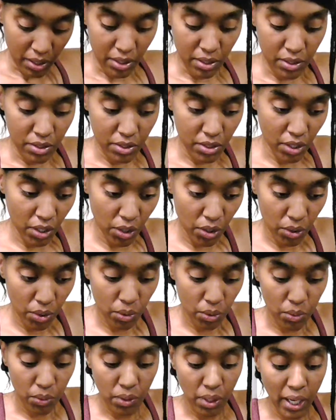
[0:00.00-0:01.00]

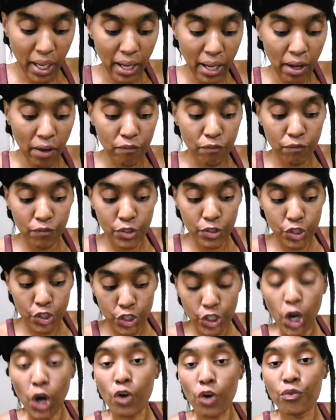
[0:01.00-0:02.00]
So
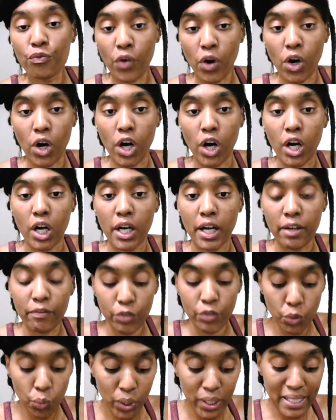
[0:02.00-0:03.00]
far, if
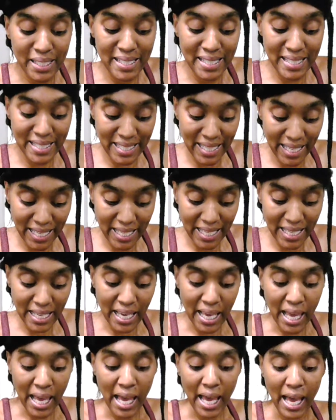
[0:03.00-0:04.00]
you want to
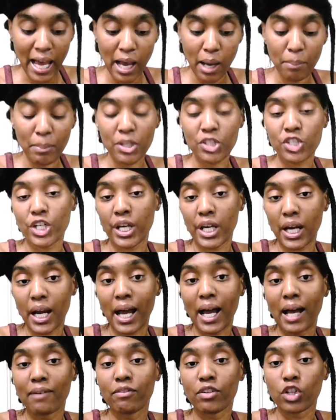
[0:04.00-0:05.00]
see how much hair
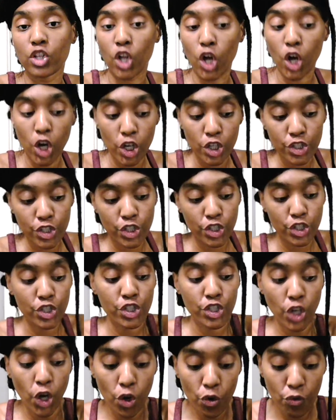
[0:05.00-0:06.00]
I've lost
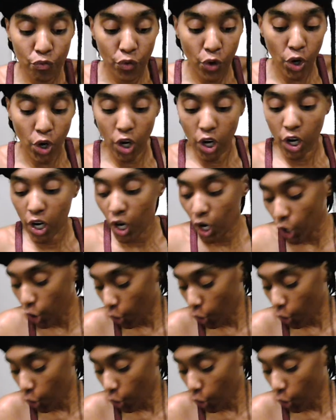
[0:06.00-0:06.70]
so far